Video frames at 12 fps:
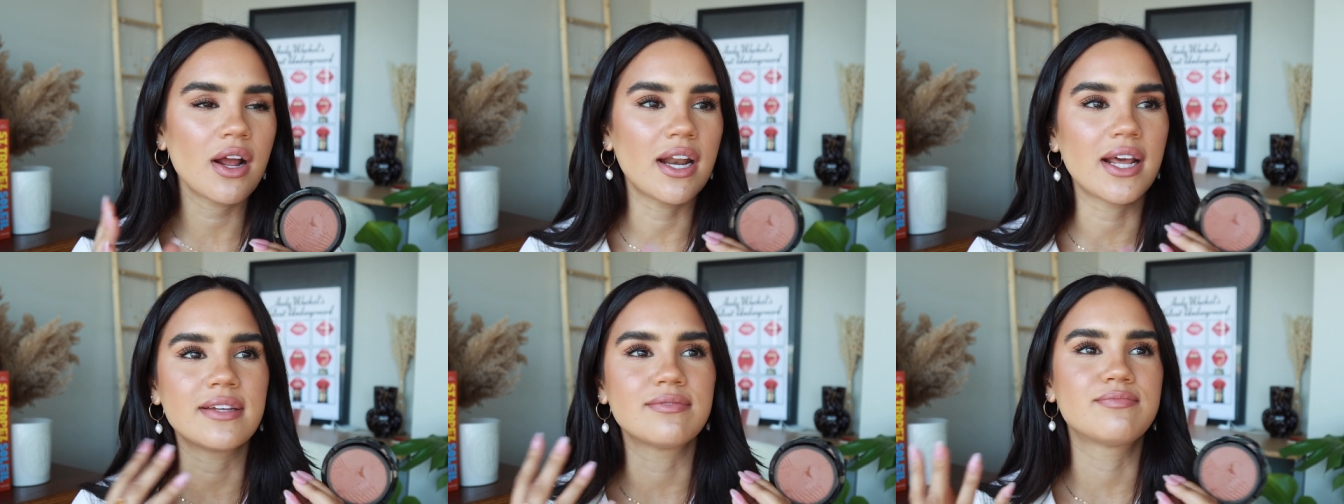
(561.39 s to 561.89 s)

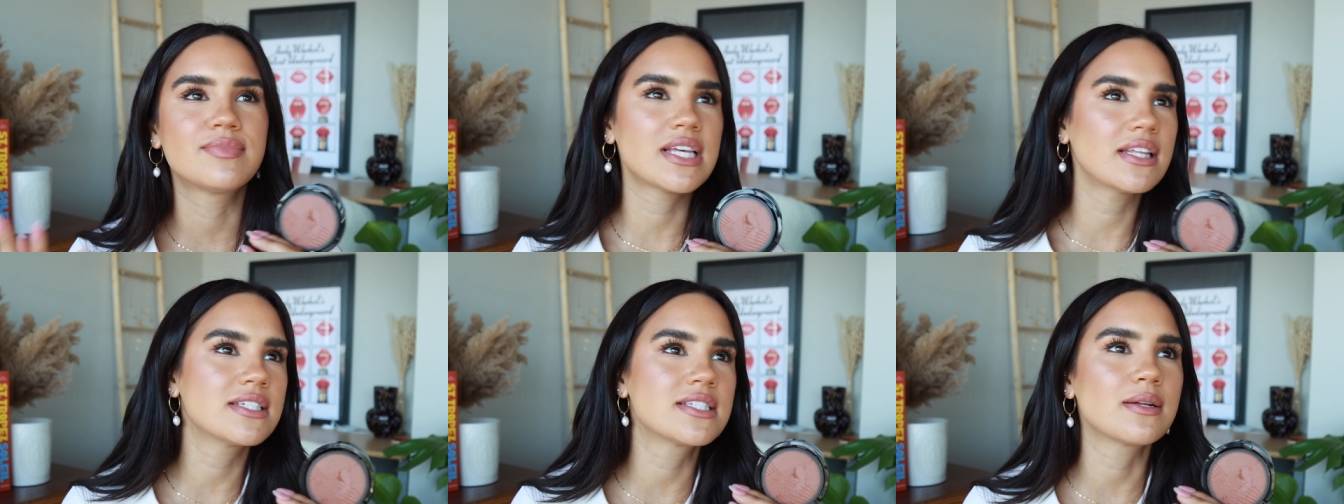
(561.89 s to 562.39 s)
And I
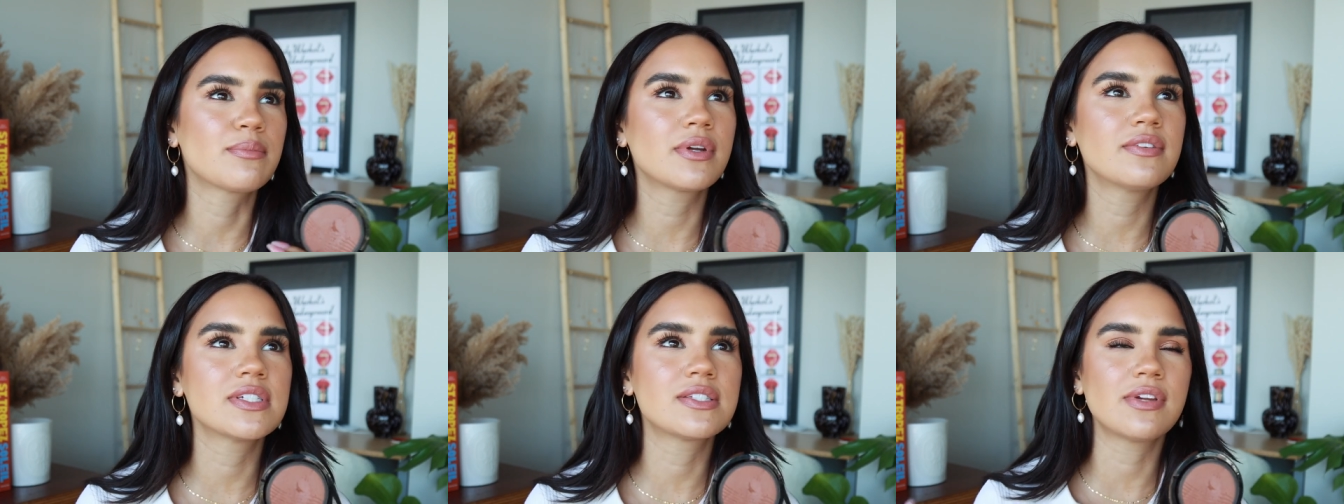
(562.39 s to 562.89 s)
said this in a
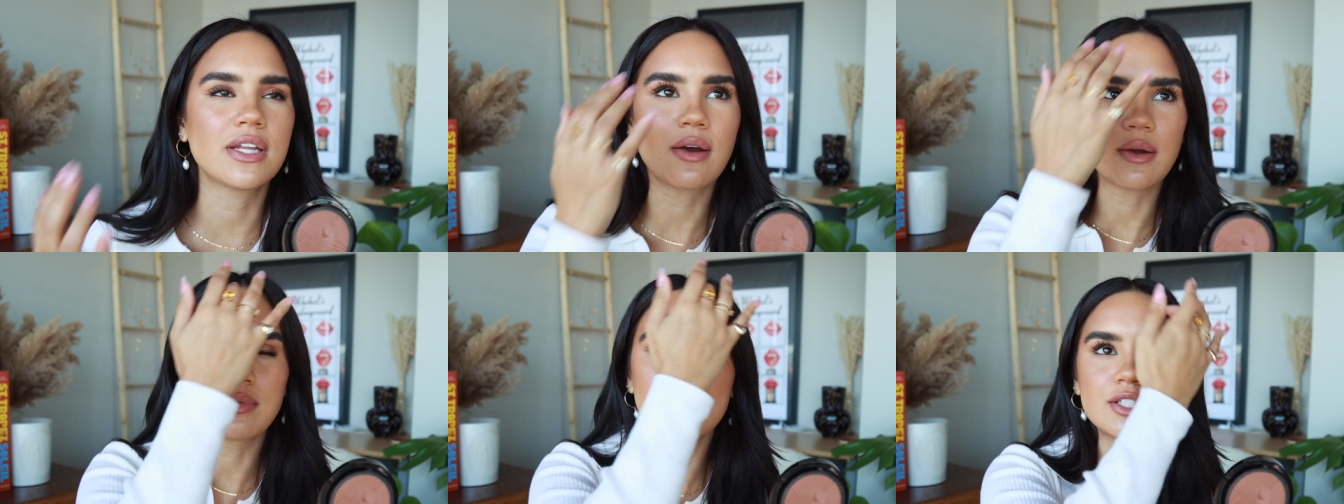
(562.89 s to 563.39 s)
previous video,
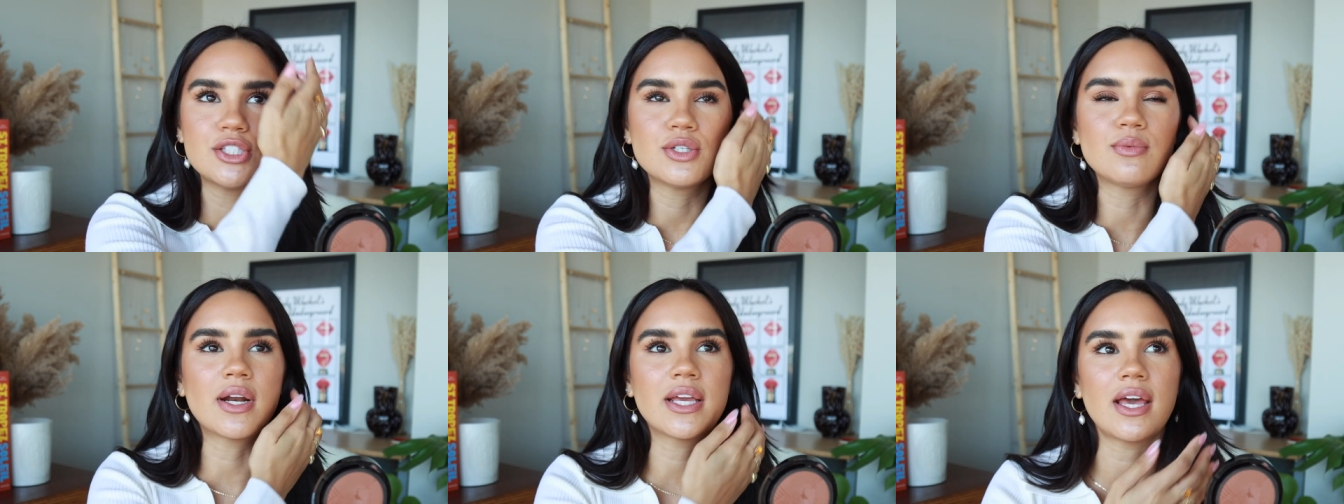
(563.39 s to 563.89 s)
I really
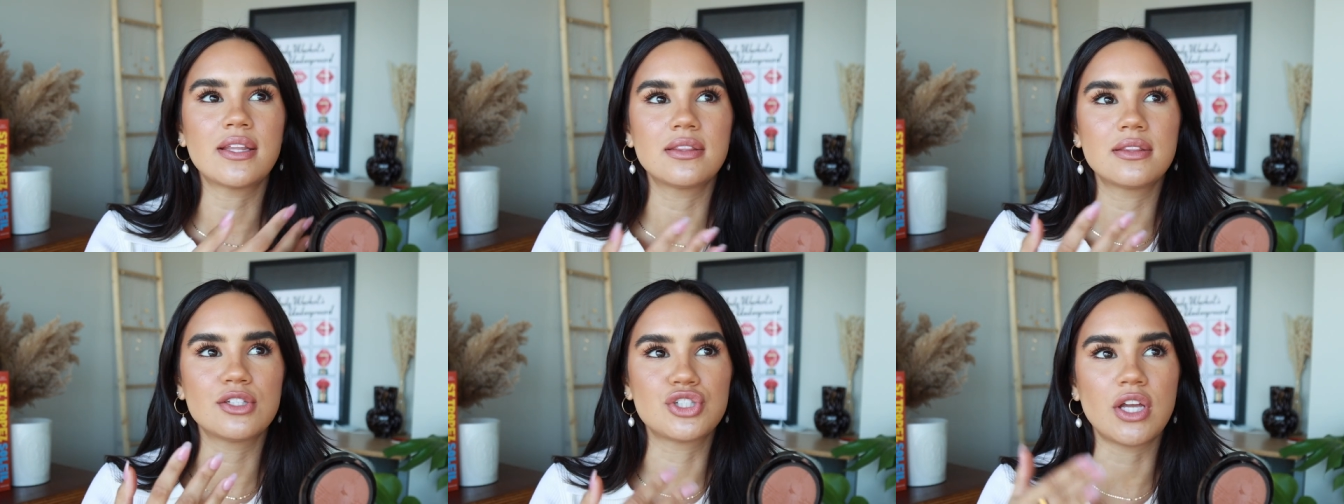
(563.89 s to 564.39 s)
do wanna get
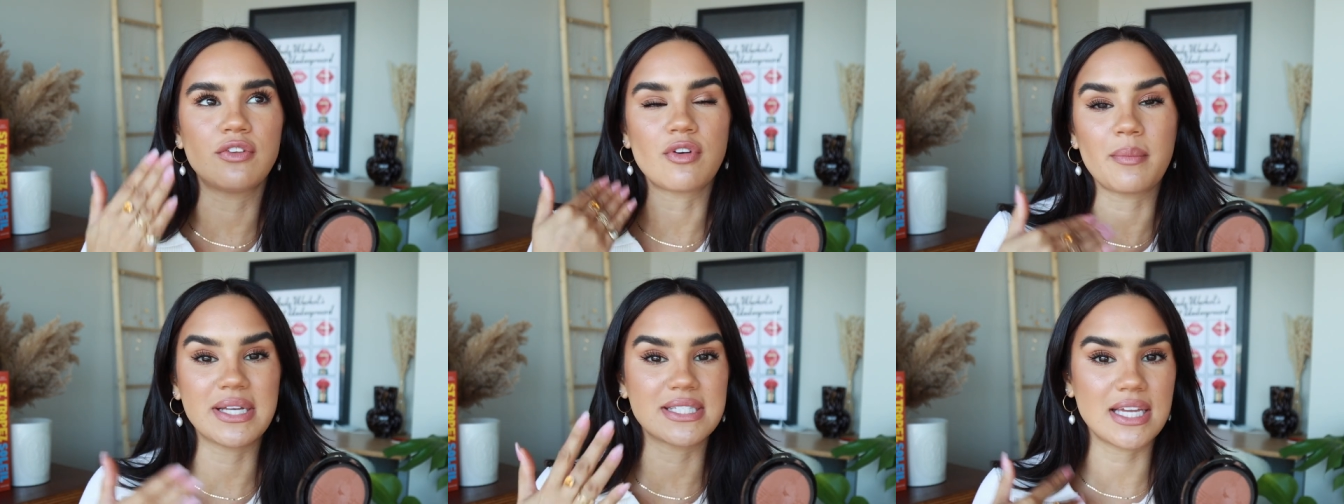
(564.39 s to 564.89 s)
the shade
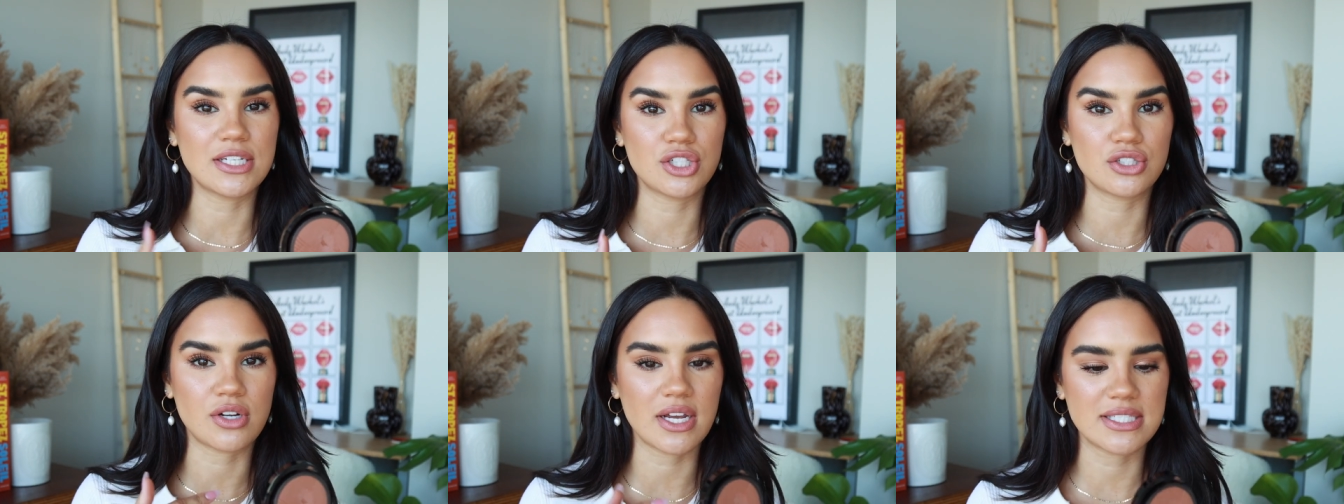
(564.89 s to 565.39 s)
for my skin
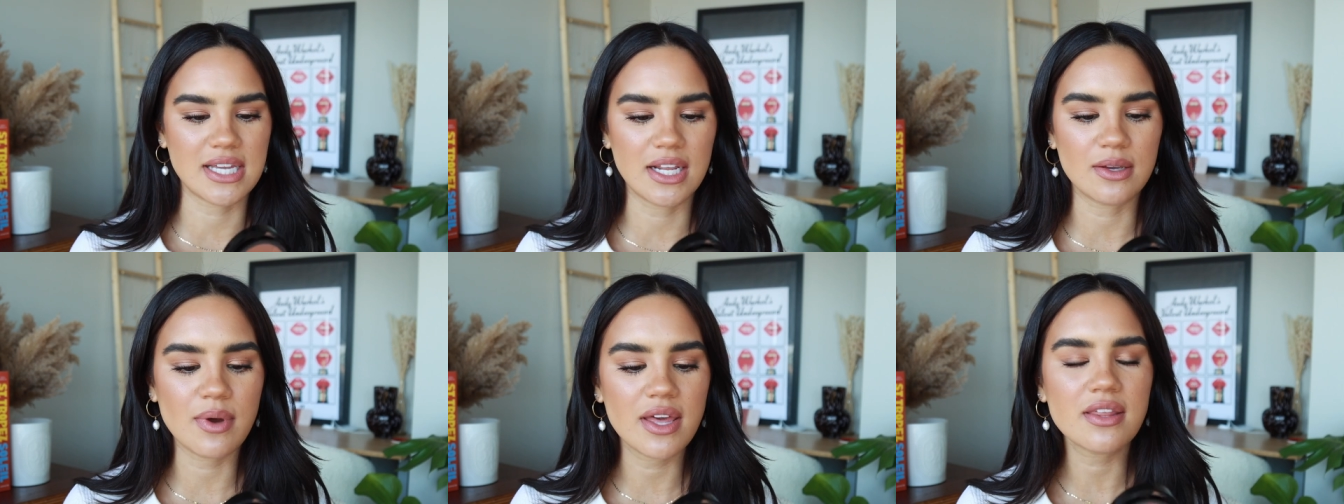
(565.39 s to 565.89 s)
to try
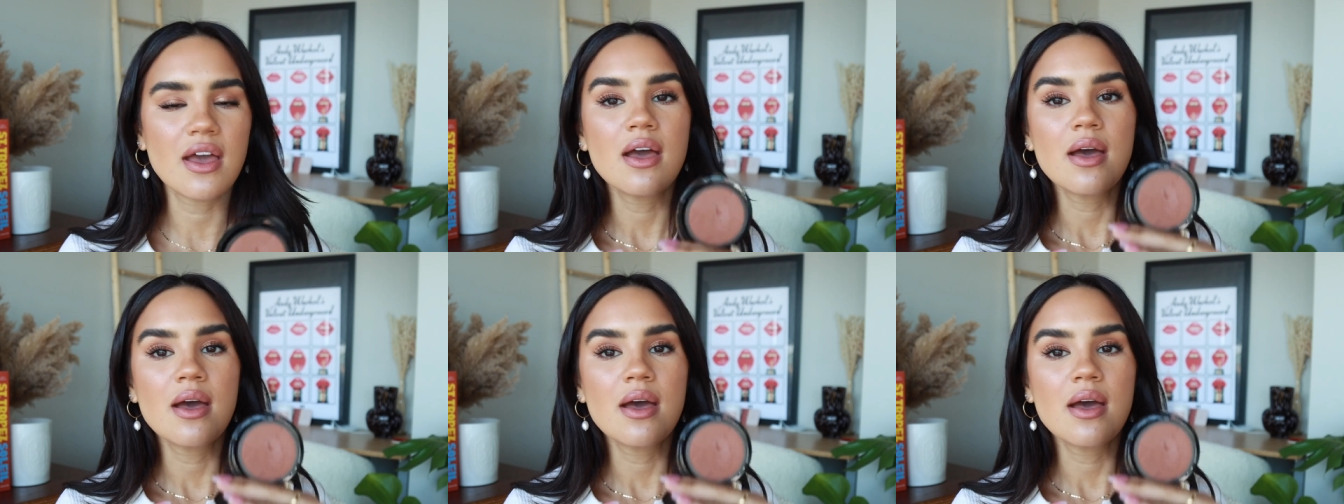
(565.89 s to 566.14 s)
setting with.